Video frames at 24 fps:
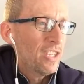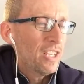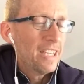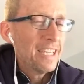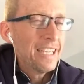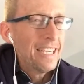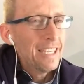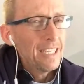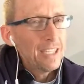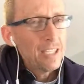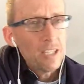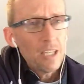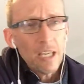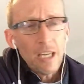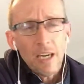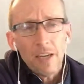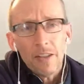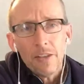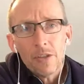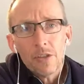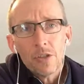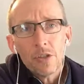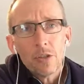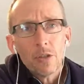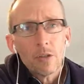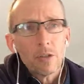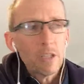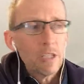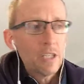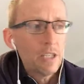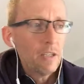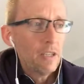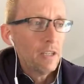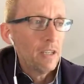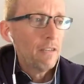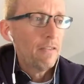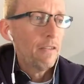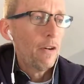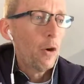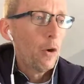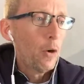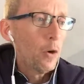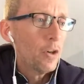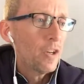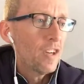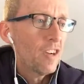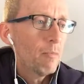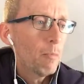Again, a lot of these you're going to have
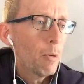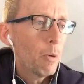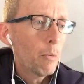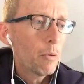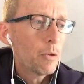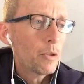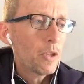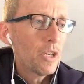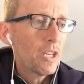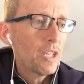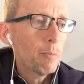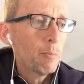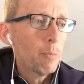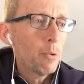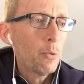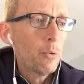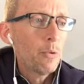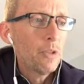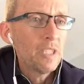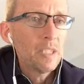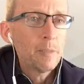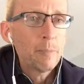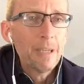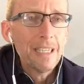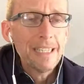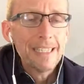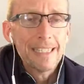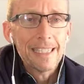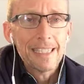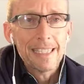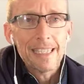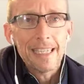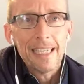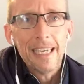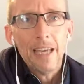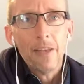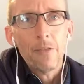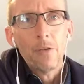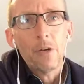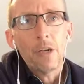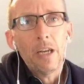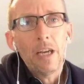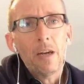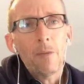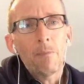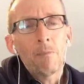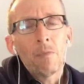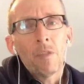heard of, but we're trying to pull these pieces together.
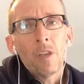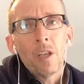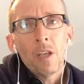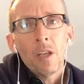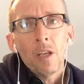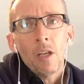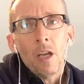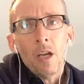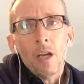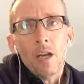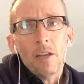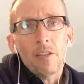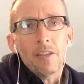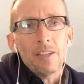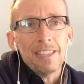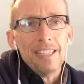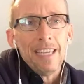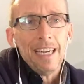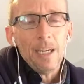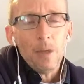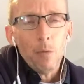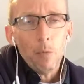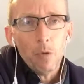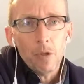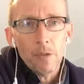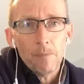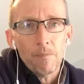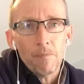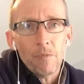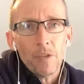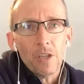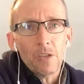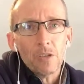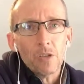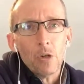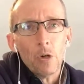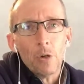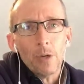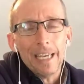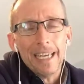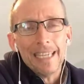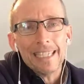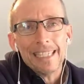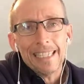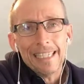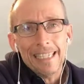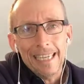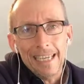Now, the second one is called
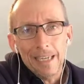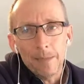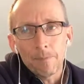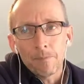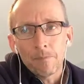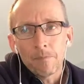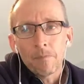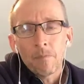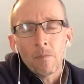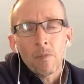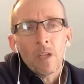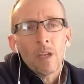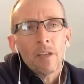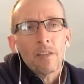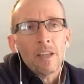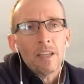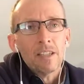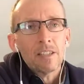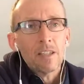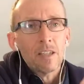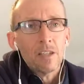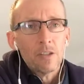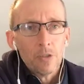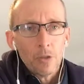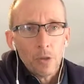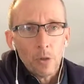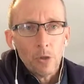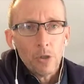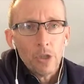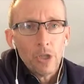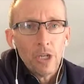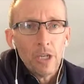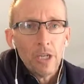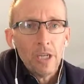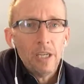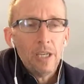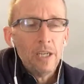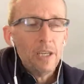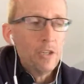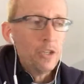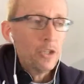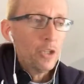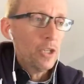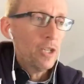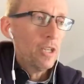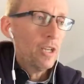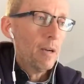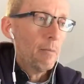SEM. That's search
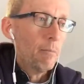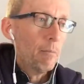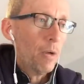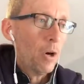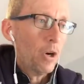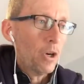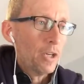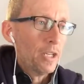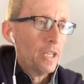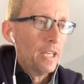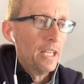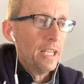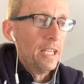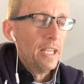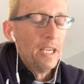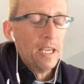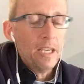engine marketing.